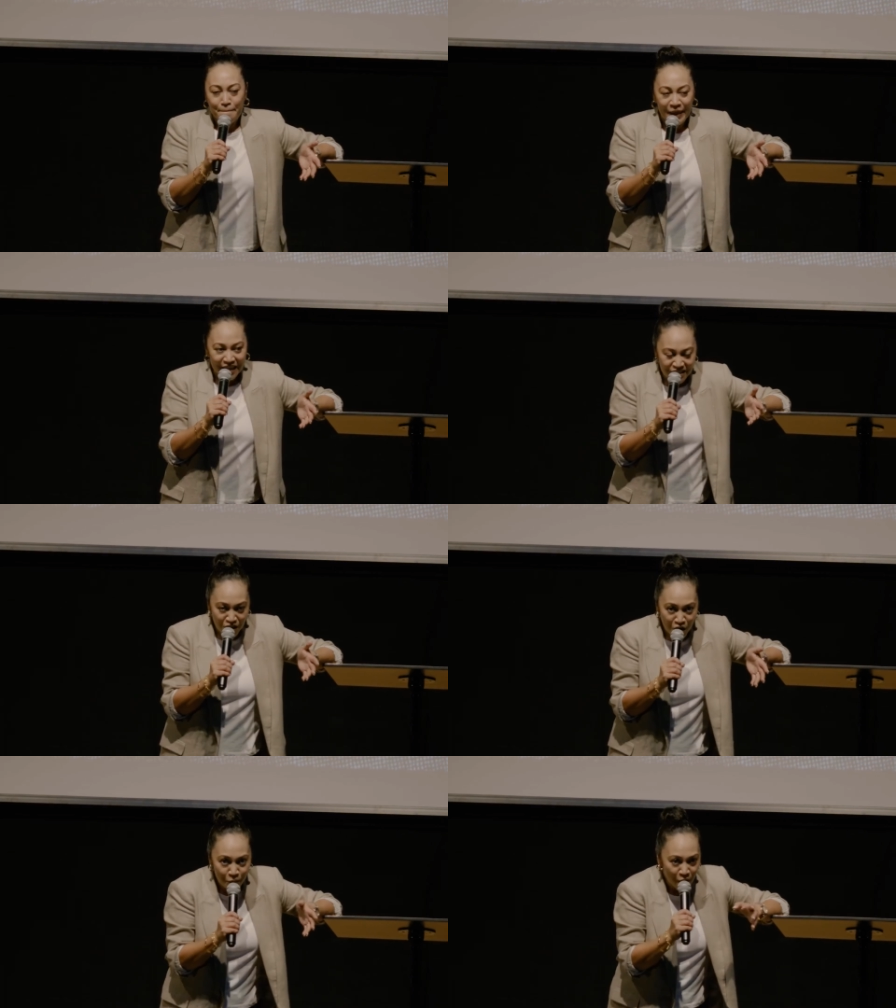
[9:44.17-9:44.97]
That is the
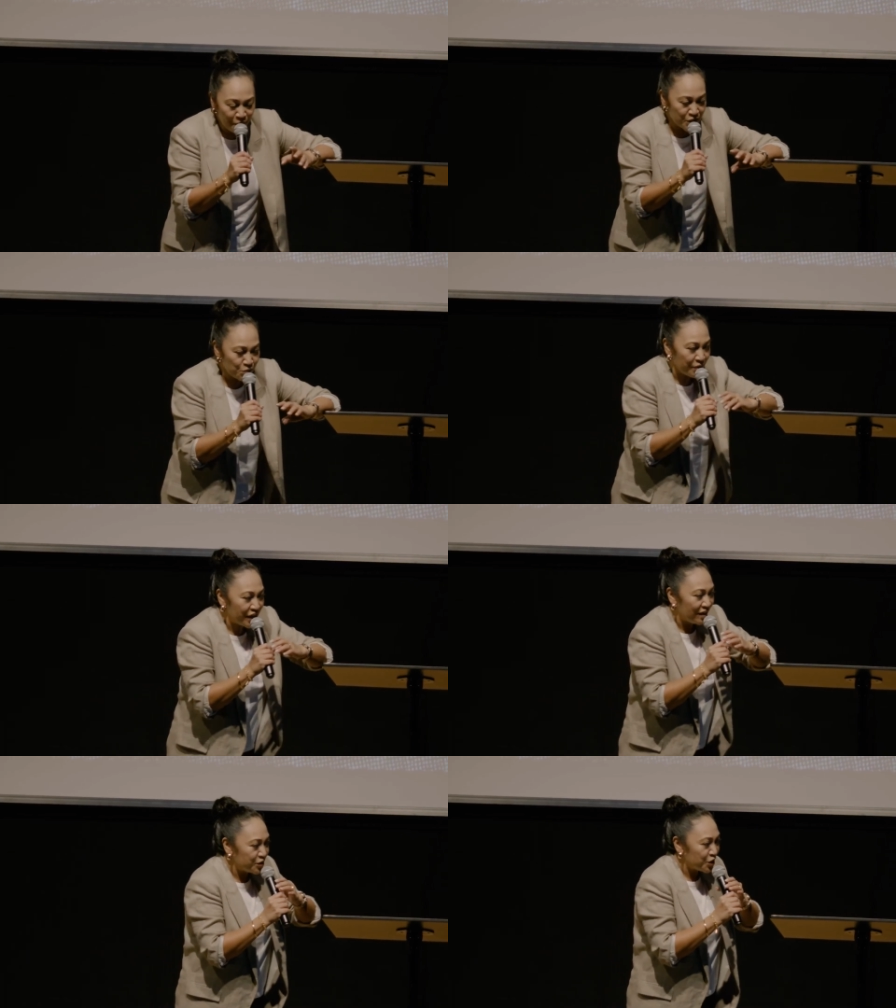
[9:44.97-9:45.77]
whole purpose why we
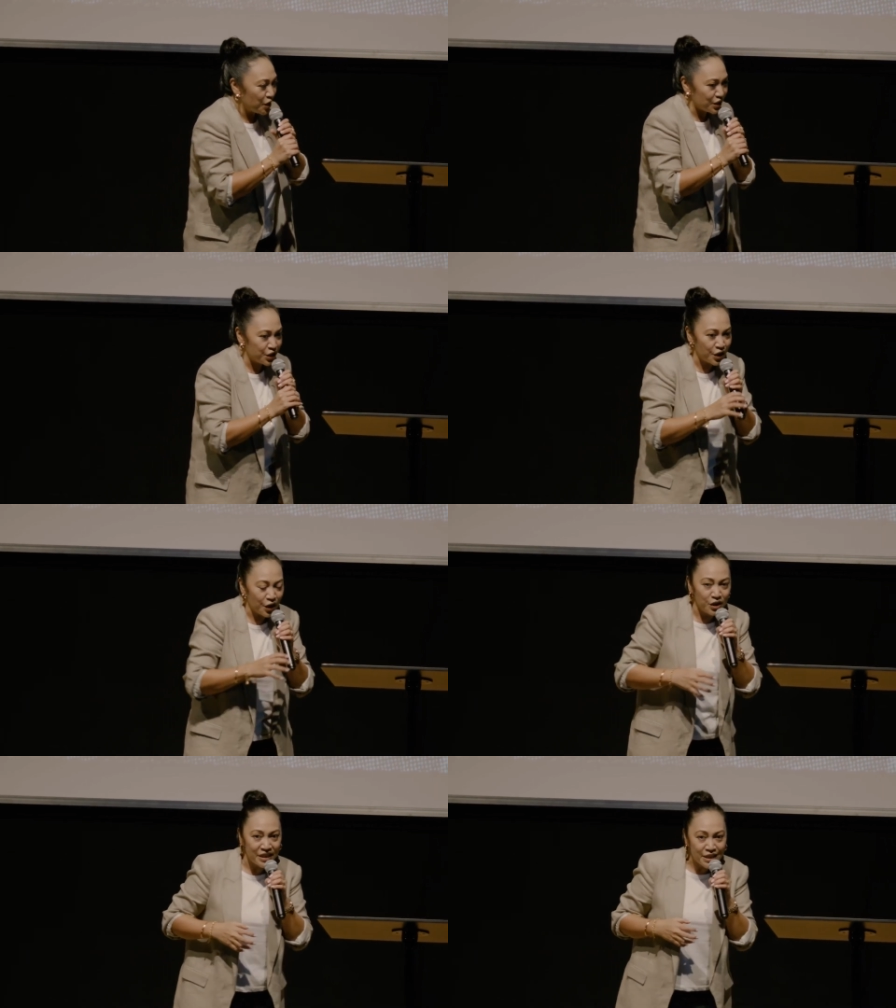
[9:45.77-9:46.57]
have church. You know,
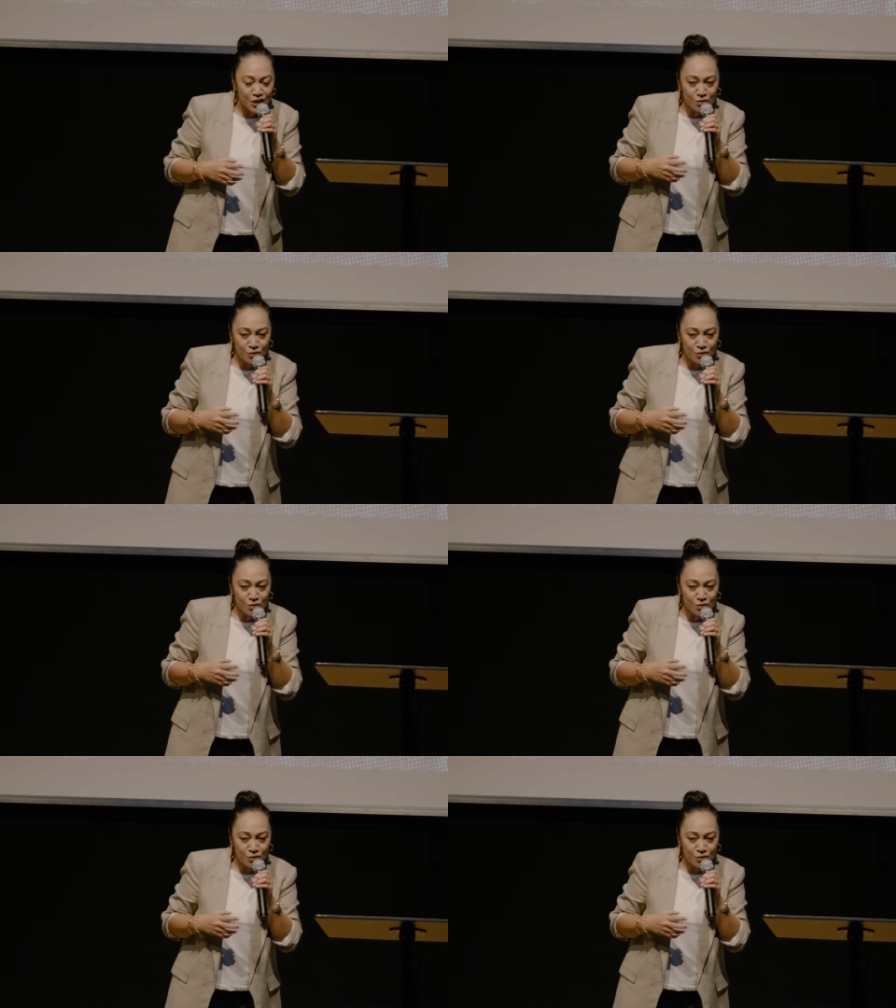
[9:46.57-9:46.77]
you need to